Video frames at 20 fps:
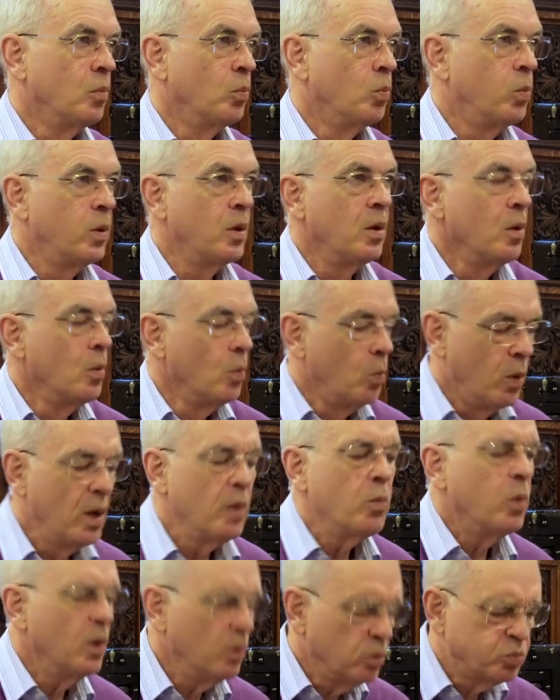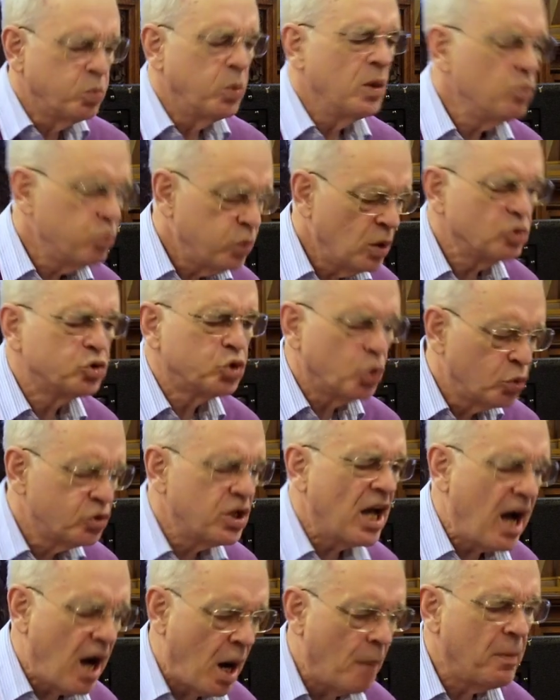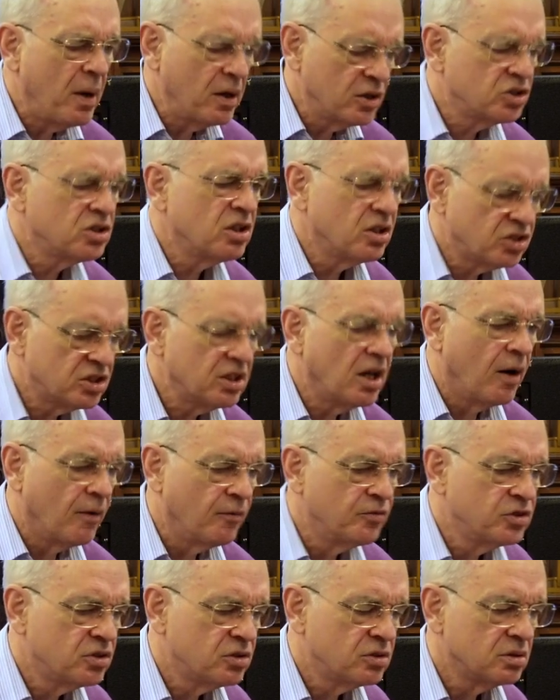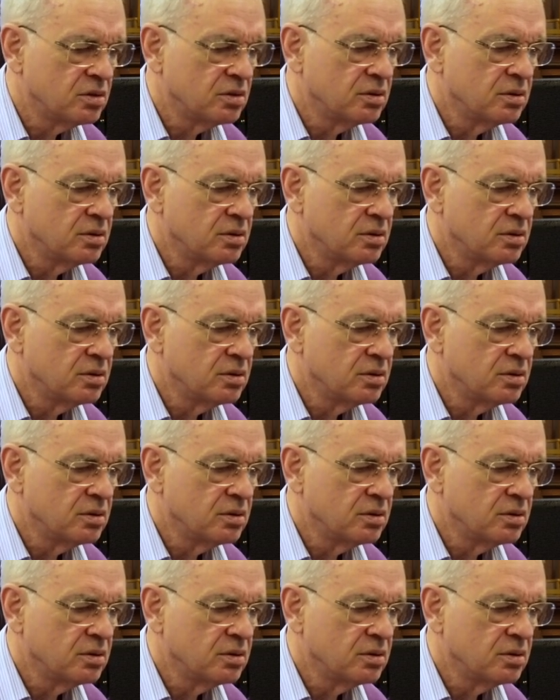We'll sort it out amongst ourselves.